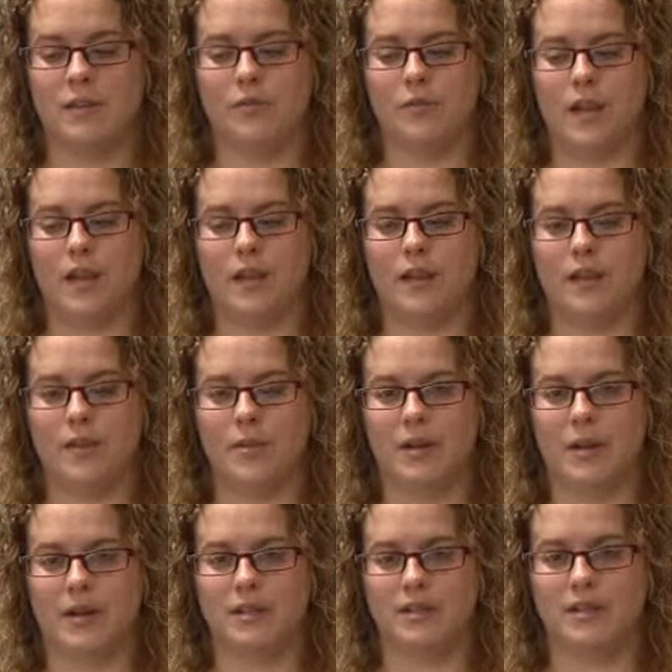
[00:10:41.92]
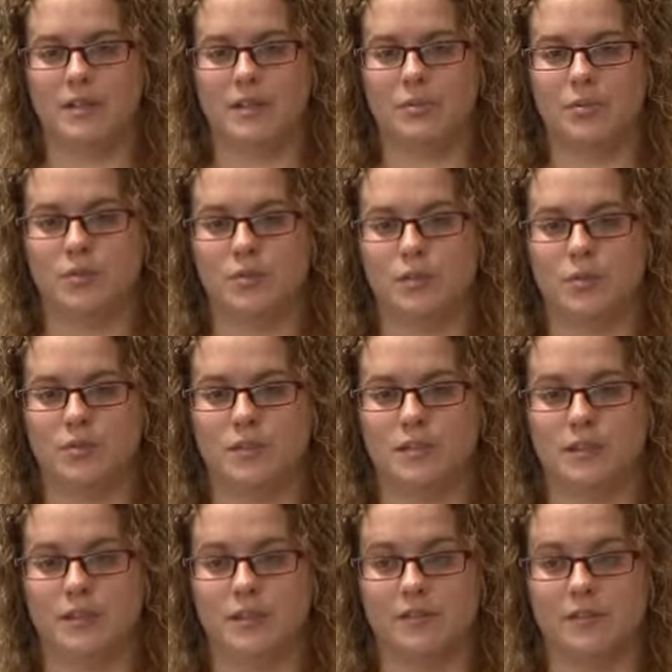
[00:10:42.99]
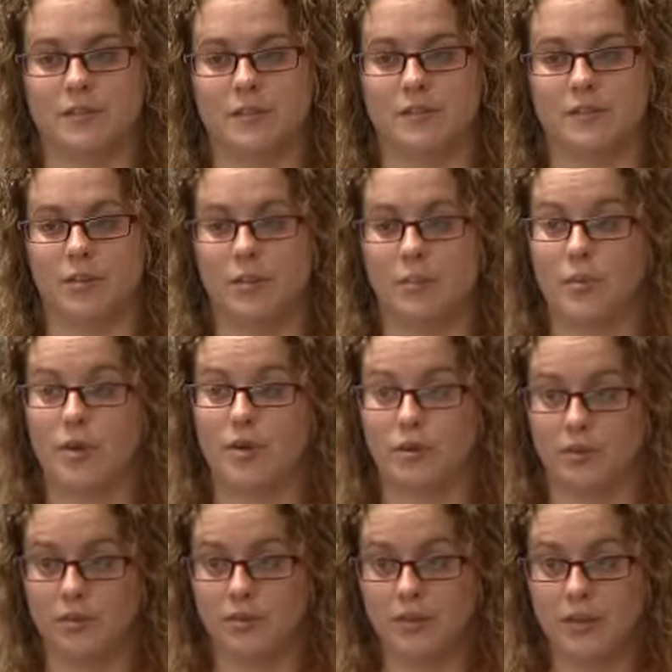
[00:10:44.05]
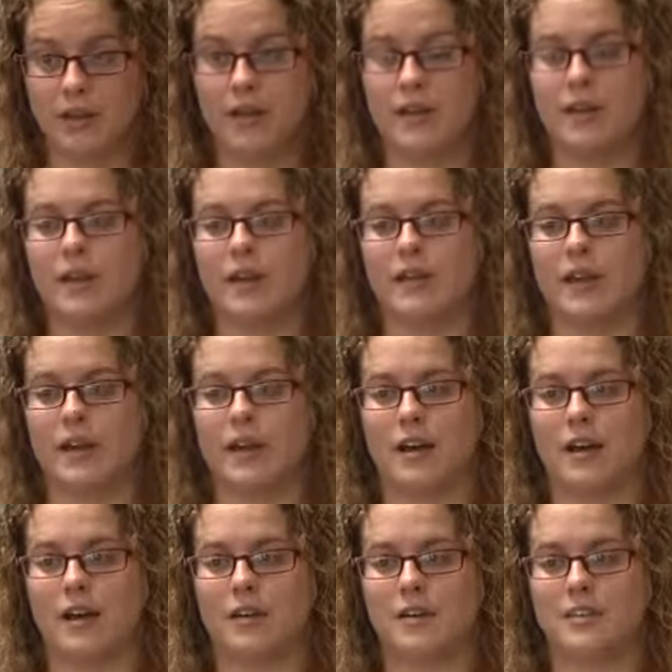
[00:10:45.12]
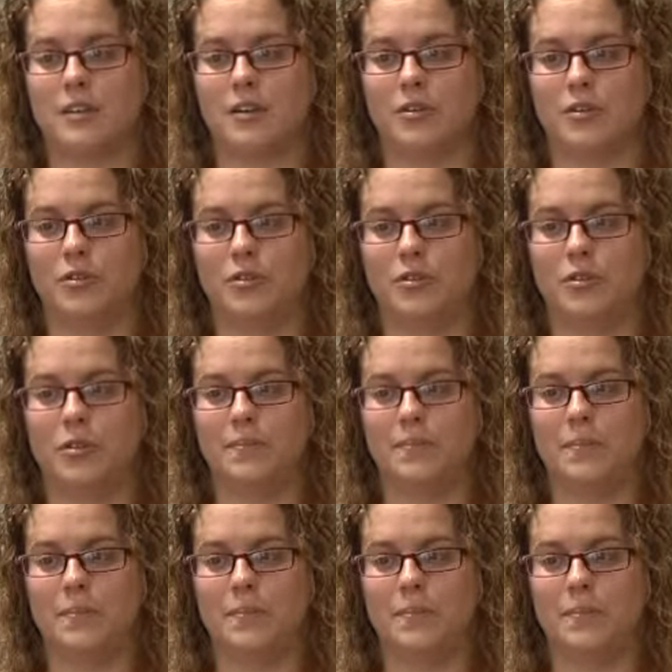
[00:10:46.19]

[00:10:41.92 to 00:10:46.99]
a government agency puts forward a service delivery model, they can't tell you